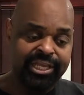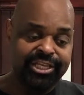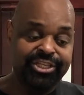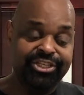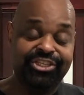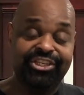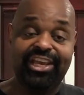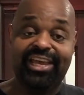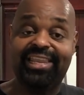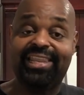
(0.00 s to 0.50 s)

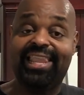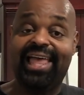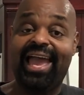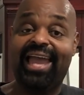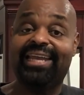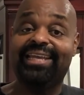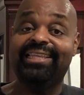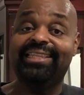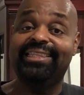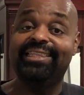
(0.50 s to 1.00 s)

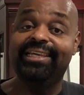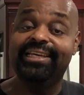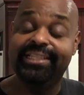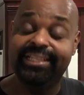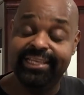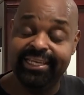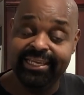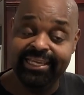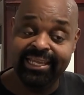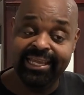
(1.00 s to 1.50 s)
Jetlag
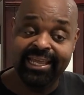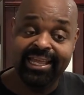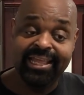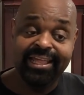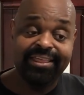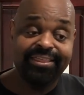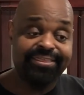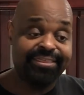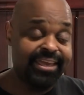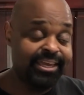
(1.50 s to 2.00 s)
Lily,
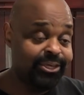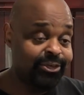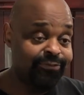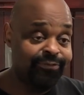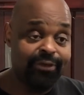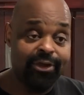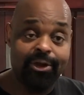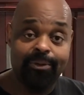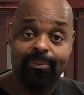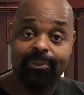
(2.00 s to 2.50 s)
thank you
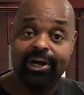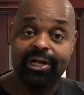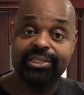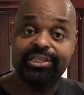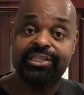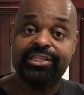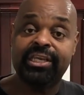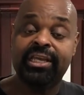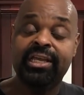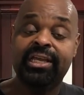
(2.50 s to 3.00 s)
very
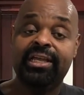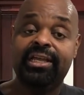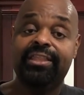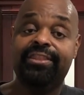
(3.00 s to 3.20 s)
much.